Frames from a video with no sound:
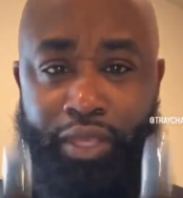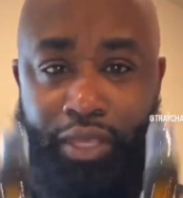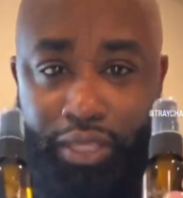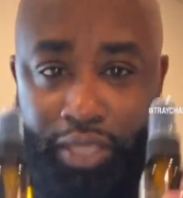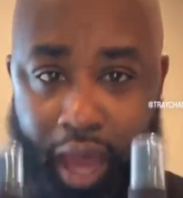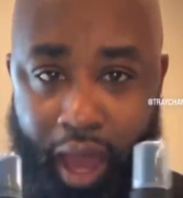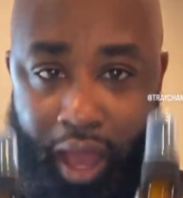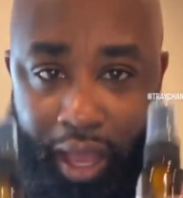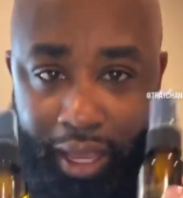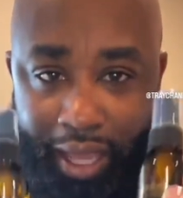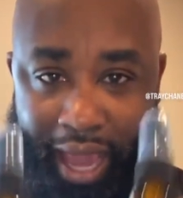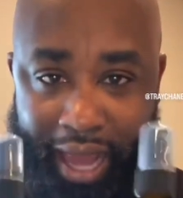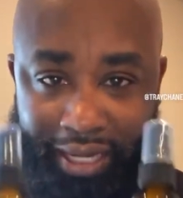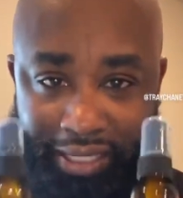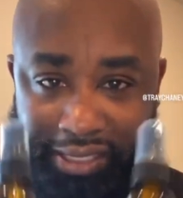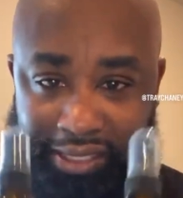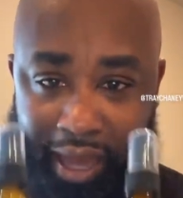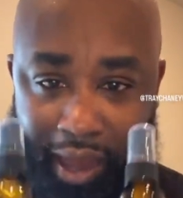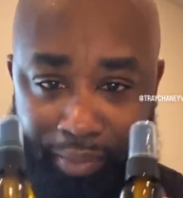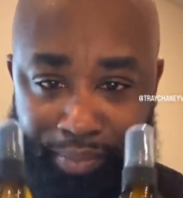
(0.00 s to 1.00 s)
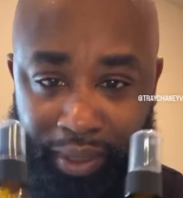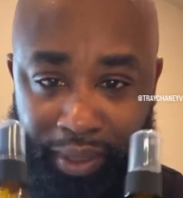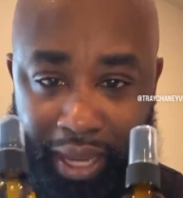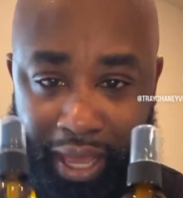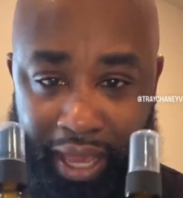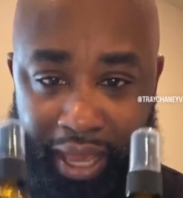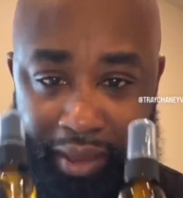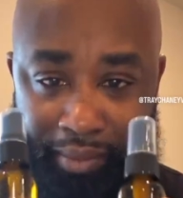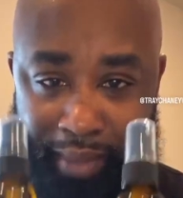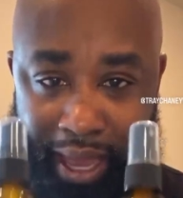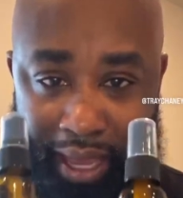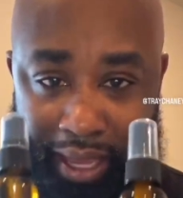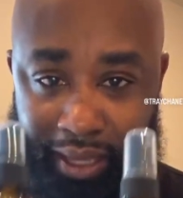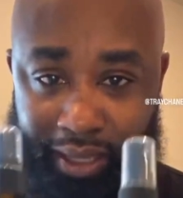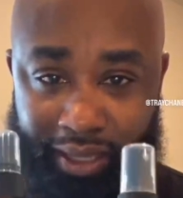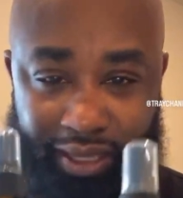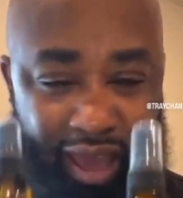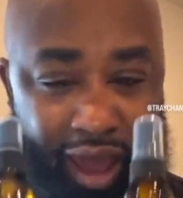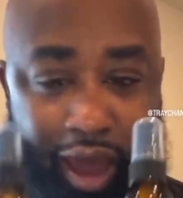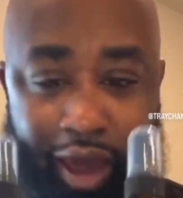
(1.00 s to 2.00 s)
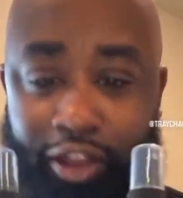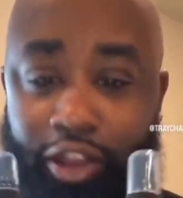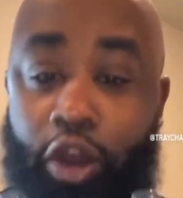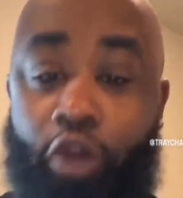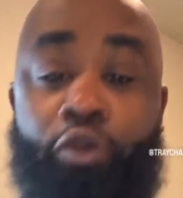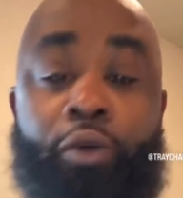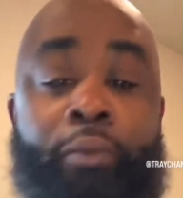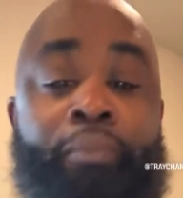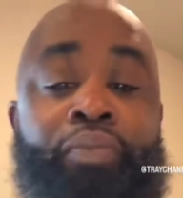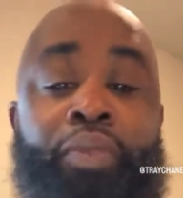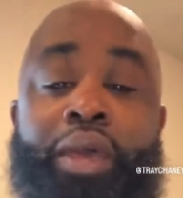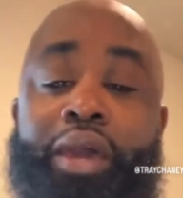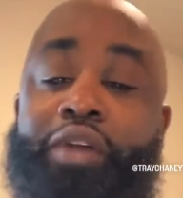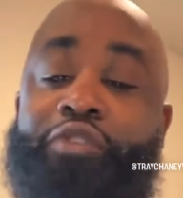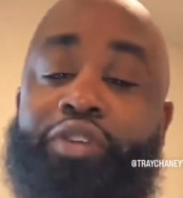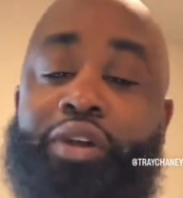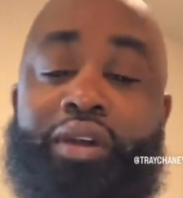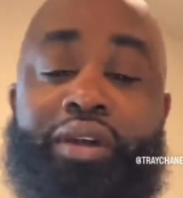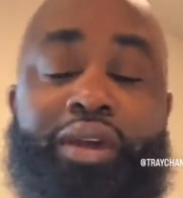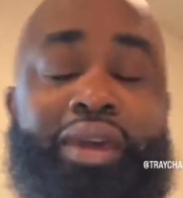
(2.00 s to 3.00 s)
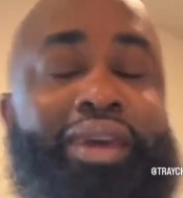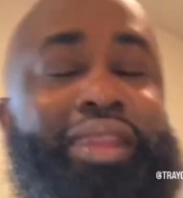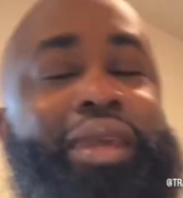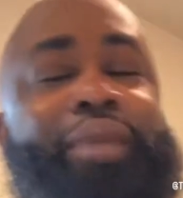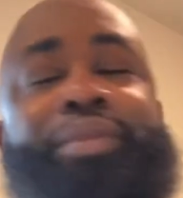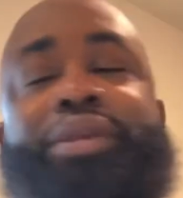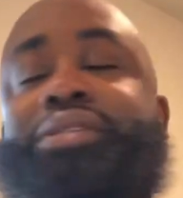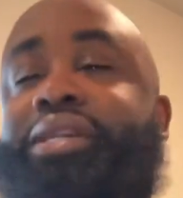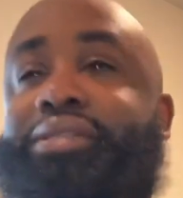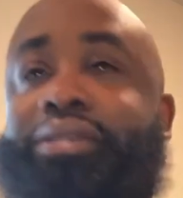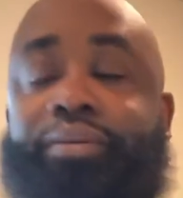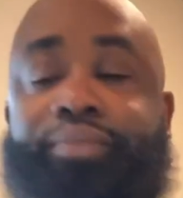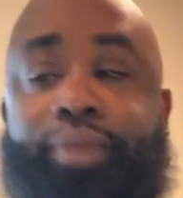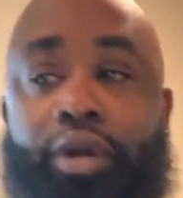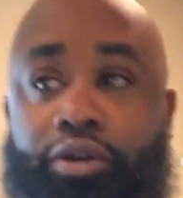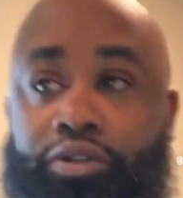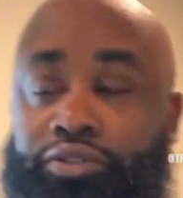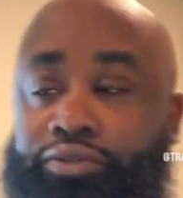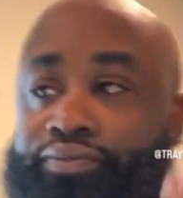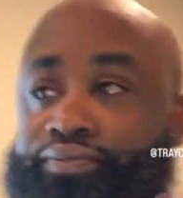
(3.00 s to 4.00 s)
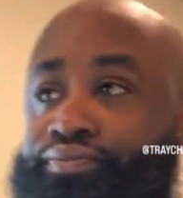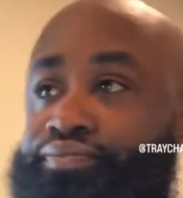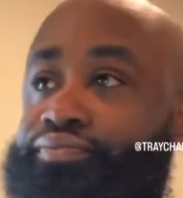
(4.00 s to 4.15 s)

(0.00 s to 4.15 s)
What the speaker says: Y'all got to stop playing, man. Y'all know. And let me say something else.